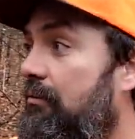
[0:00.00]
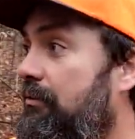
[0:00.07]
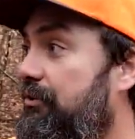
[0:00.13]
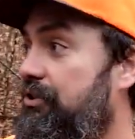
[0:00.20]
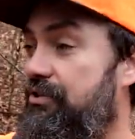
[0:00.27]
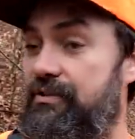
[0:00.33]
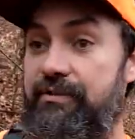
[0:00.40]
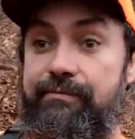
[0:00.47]

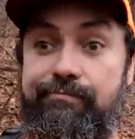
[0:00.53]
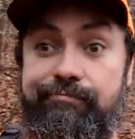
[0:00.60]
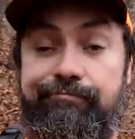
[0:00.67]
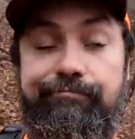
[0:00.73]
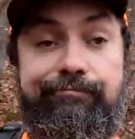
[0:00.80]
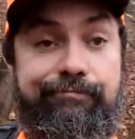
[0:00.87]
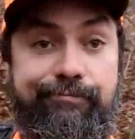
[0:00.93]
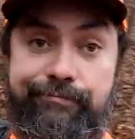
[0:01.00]
which is
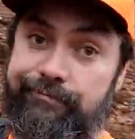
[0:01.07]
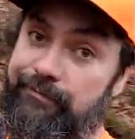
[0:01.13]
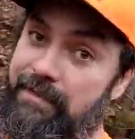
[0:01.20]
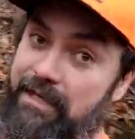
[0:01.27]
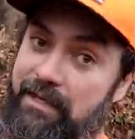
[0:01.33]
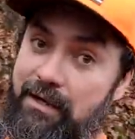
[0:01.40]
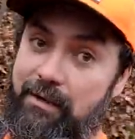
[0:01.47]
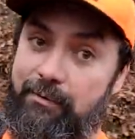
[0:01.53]

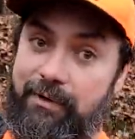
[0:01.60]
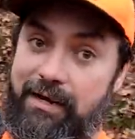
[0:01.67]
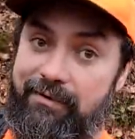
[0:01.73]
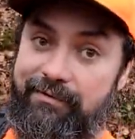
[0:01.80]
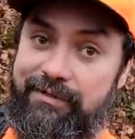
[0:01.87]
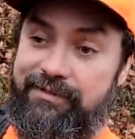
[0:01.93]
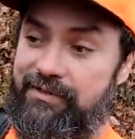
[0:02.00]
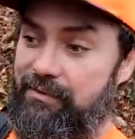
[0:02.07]
would
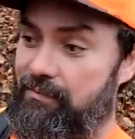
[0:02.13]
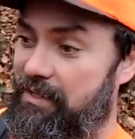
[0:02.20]
obviously